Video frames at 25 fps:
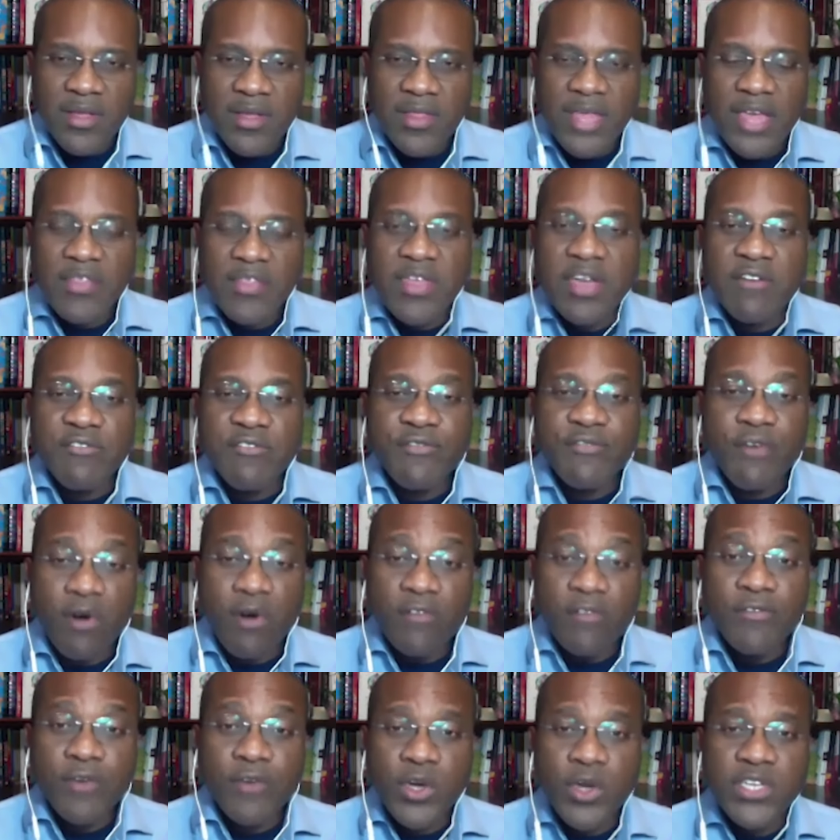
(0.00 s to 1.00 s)
that there are
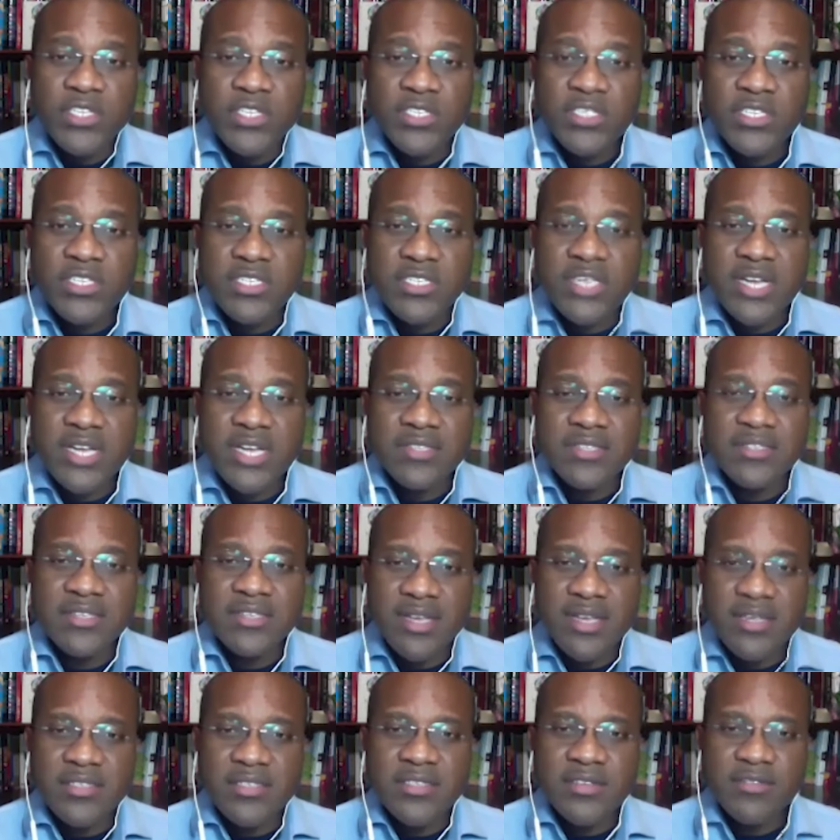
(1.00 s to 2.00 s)
four voices that
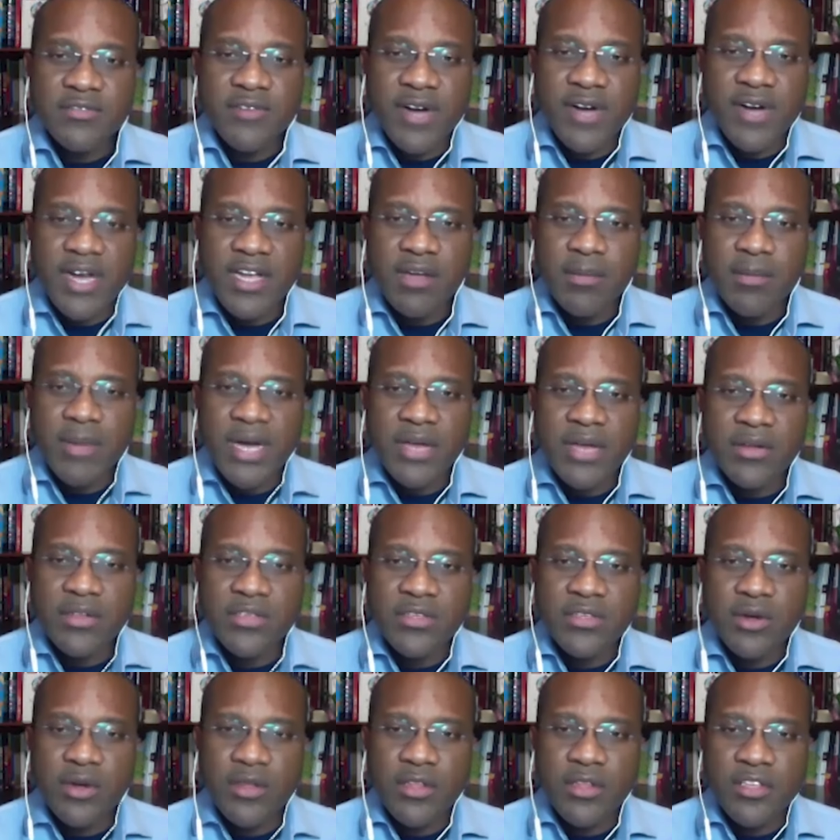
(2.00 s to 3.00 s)
testify about
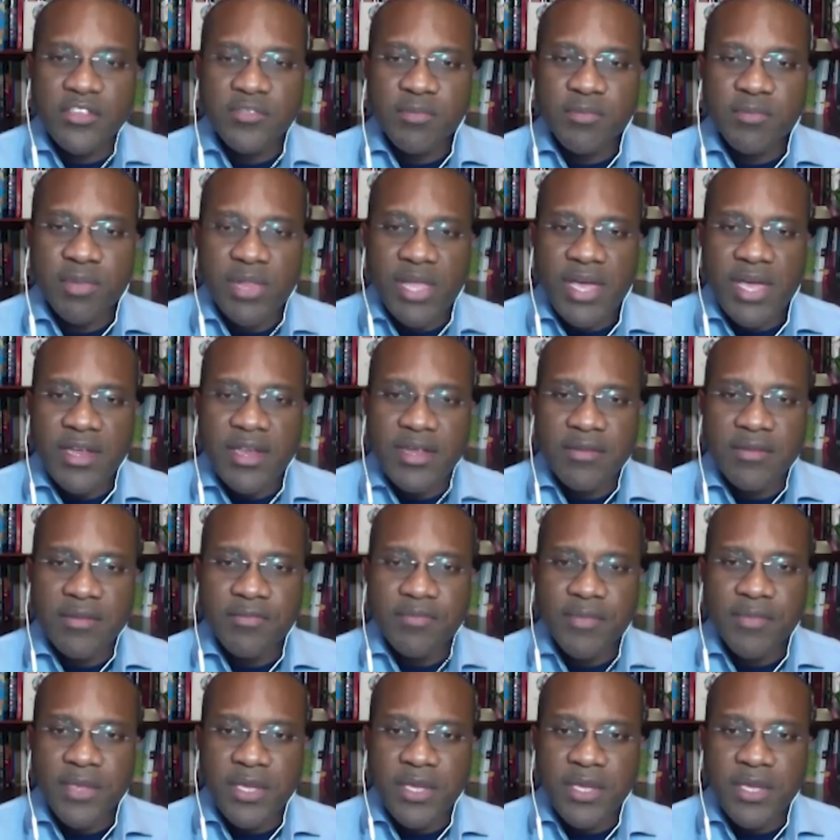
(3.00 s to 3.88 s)
us on this planet.